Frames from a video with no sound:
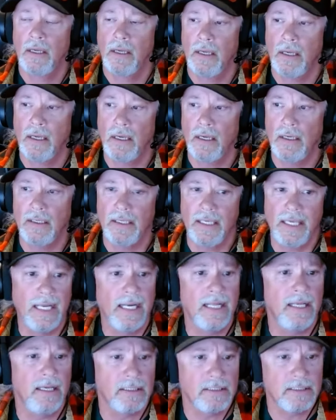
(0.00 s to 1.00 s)
Uh,
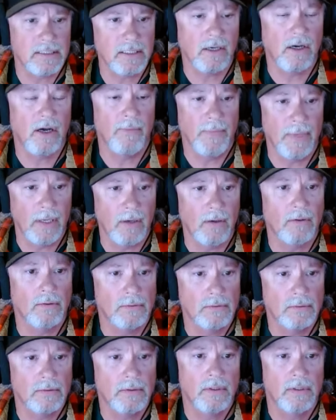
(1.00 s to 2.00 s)
getting a sawmill.
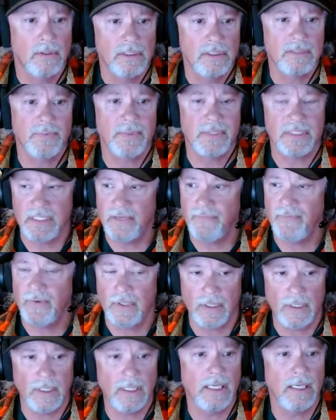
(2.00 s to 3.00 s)

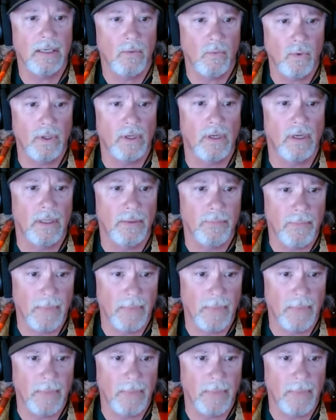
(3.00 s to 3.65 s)
specifically at Woodland